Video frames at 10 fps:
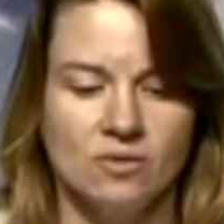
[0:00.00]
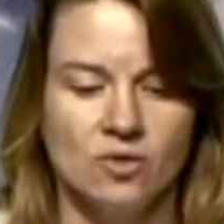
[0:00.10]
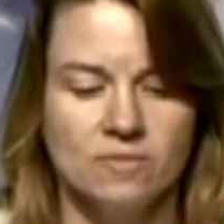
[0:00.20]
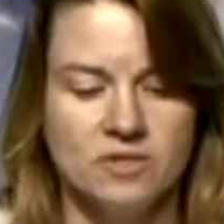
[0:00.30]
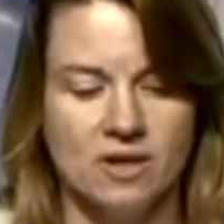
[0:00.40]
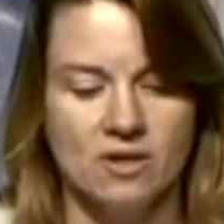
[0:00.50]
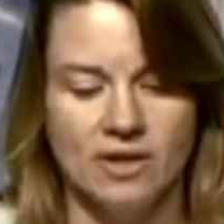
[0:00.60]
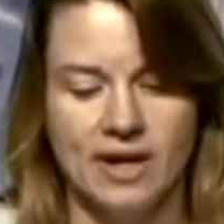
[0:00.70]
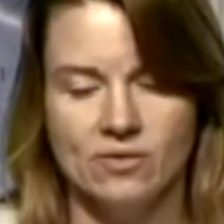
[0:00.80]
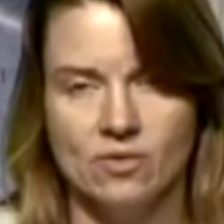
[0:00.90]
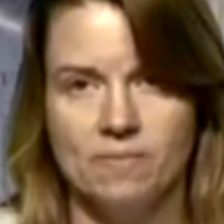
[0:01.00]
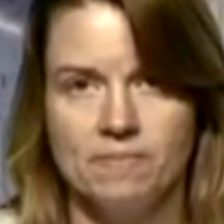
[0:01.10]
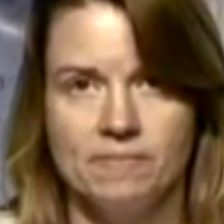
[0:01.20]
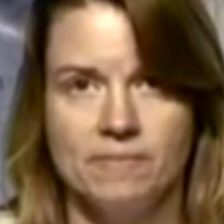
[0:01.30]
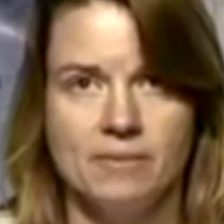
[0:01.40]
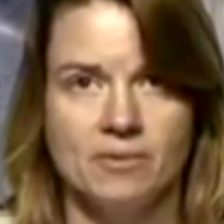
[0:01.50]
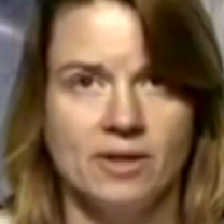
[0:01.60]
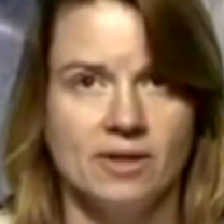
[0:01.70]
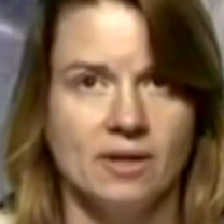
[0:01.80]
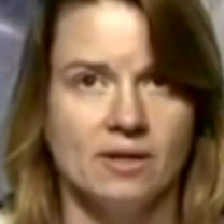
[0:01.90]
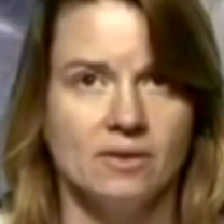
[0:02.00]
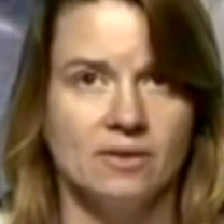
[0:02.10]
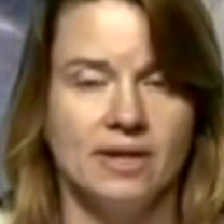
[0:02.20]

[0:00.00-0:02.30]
groups, the hunter-gatherer people and